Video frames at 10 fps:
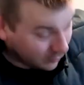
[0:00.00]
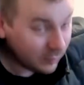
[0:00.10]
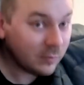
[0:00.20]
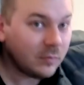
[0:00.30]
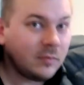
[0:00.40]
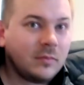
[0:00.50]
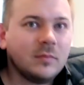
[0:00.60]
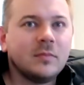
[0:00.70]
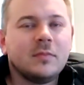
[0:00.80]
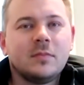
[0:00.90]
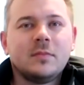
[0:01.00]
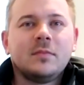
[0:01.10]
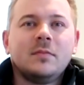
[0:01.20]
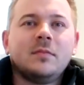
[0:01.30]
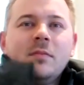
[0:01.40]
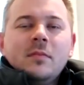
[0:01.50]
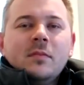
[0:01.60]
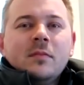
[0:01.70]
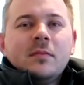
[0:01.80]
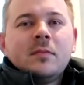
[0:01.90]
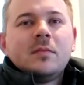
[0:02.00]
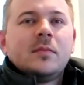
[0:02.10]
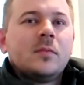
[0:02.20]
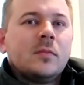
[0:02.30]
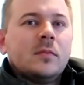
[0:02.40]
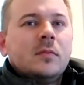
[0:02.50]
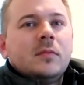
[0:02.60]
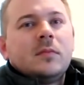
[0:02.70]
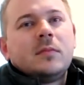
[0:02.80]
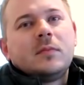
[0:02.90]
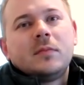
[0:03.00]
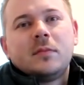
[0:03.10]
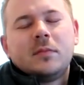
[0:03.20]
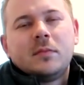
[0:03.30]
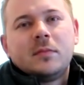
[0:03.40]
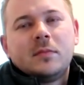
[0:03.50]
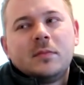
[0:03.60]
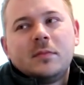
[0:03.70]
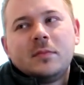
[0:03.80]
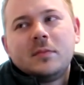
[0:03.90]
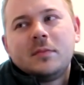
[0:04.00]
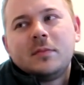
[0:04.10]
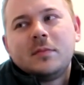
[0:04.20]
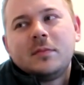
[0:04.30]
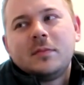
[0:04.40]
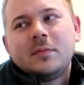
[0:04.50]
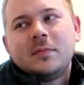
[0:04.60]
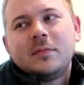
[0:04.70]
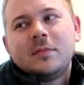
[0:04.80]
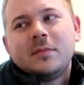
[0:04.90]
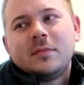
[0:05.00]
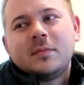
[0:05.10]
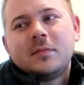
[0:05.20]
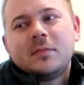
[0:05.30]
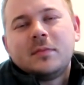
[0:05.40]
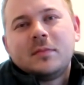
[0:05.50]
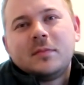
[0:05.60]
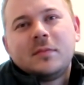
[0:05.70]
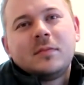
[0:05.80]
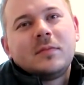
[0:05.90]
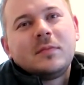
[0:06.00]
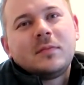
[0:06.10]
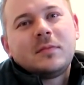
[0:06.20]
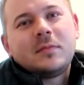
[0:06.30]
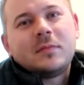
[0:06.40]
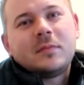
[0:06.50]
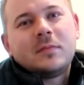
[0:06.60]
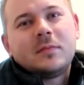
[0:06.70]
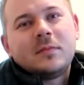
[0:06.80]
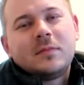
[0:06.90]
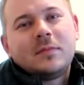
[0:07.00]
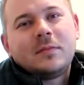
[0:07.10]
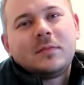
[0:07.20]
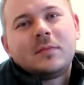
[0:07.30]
No words are spoken by the person on screen.